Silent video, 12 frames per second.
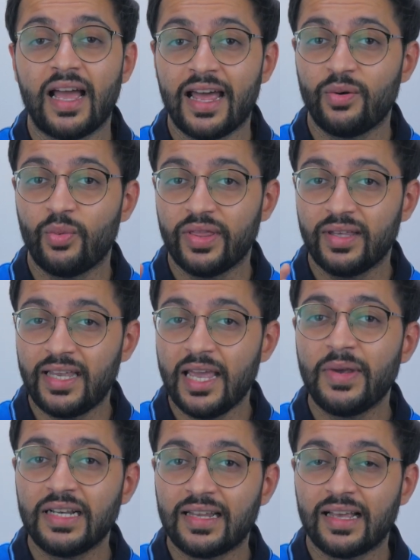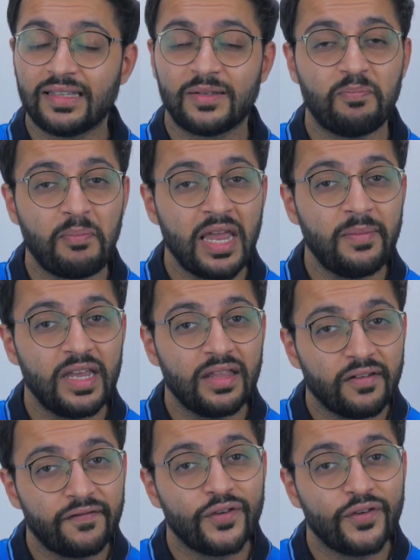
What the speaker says: and with the gaming tests, maybe in the